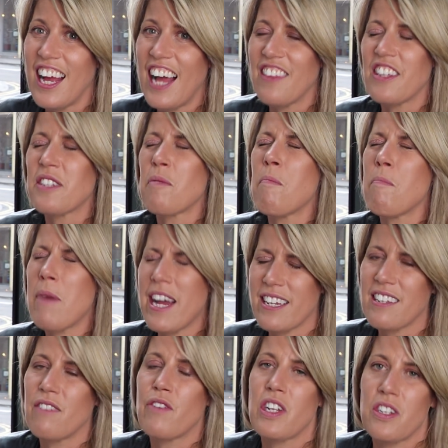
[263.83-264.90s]
And there's a
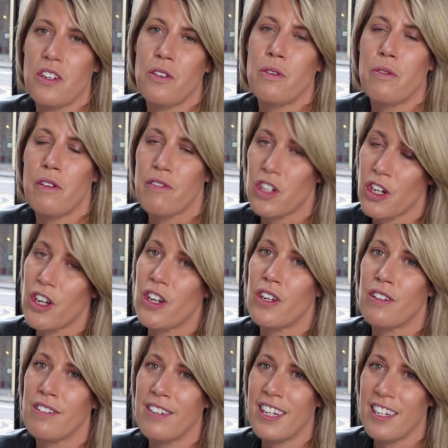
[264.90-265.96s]
massive issue of
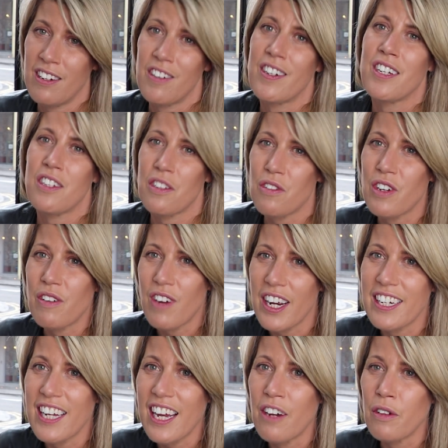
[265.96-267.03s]
churn in our industry
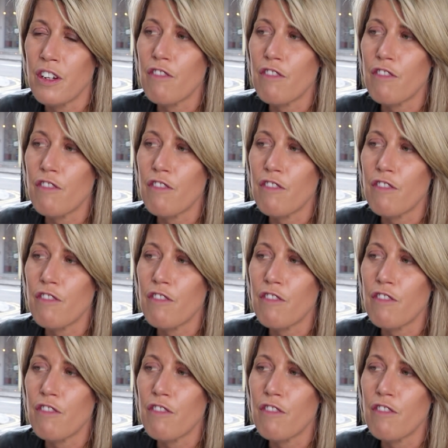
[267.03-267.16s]
right now,